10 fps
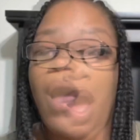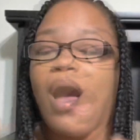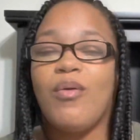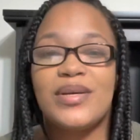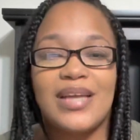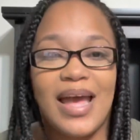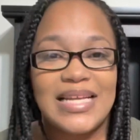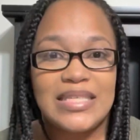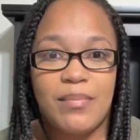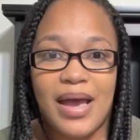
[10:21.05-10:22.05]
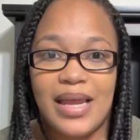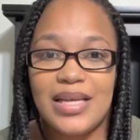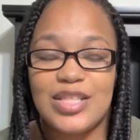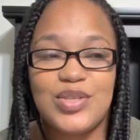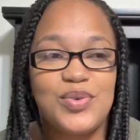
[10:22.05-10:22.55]
I wish I had
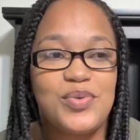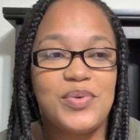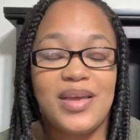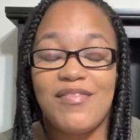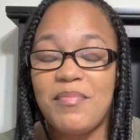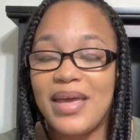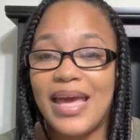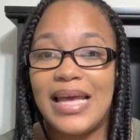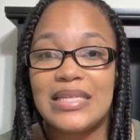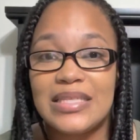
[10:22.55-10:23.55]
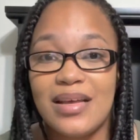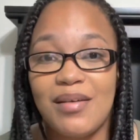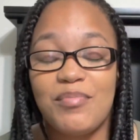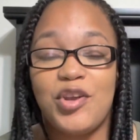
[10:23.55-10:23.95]
somebody to give me a heads up,